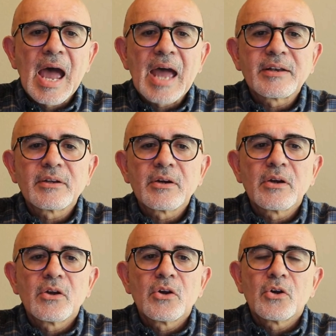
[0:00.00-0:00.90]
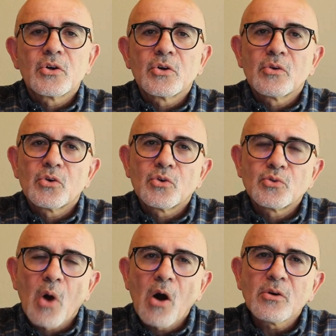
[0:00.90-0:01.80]
And
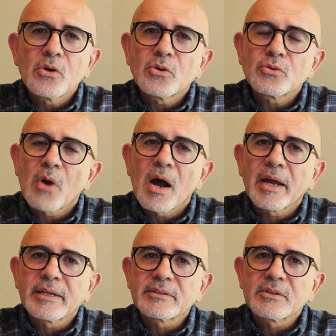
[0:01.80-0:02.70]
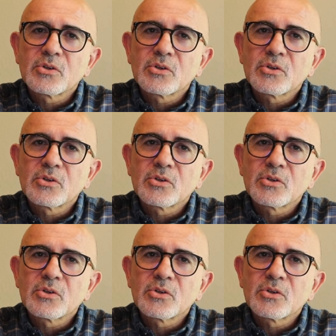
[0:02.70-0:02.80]
wrong or right